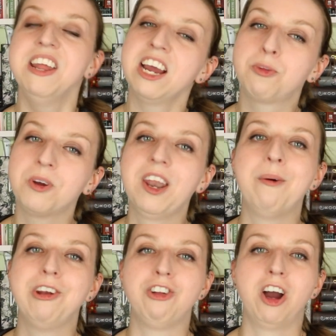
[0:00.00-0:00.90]
The next book that I
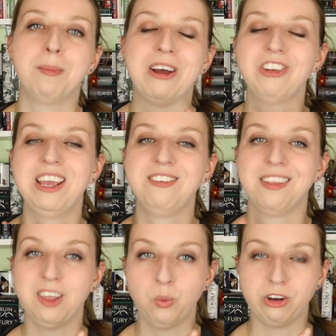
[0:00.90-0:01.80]
want to talk about is
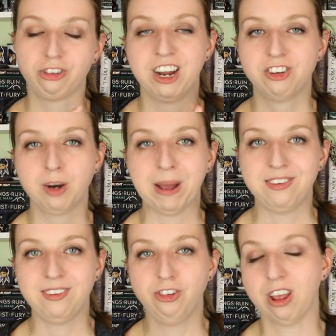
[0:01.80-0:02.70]
The Wish Granter by
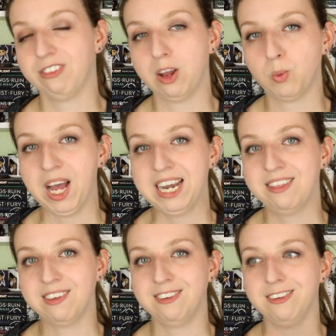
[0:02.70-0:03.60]
C.J. Redwine.
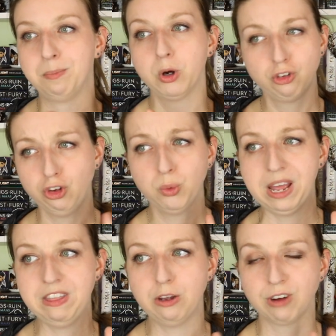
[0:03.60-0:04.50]
This is book two
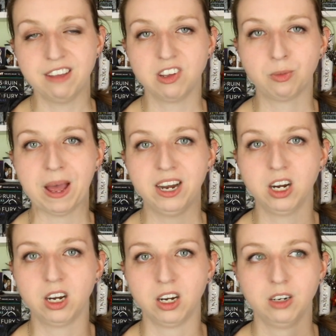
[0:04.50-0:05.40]
in the
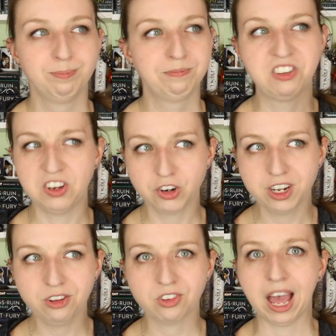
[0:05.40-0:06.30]
Ravenspire
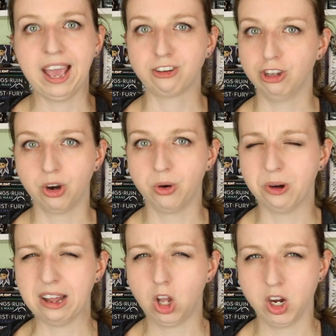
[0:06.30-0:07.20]
series. I actually don't know
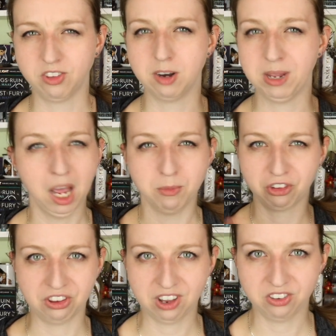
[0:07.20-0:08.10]
how long it's going to be. I'm
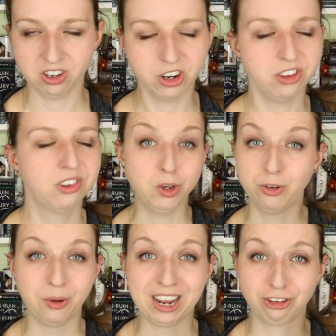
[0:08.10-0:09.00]
just going to say series. You
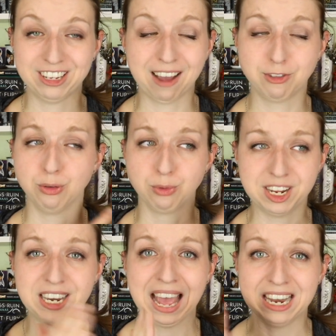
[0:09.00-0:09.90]
don't actually have to
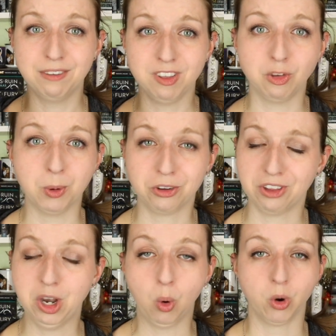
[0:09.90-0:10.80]
read any of these books
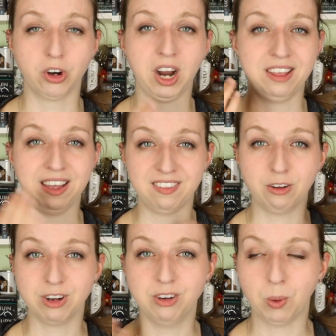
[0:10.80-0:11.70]
in order. I think they
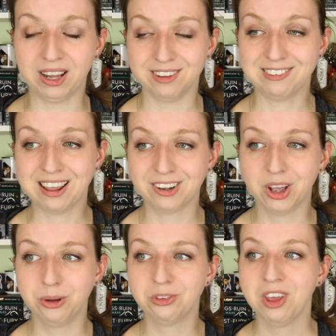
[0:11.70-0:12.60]
read well as
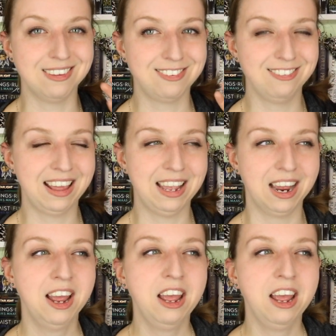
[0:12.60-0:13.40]
standalones. This is a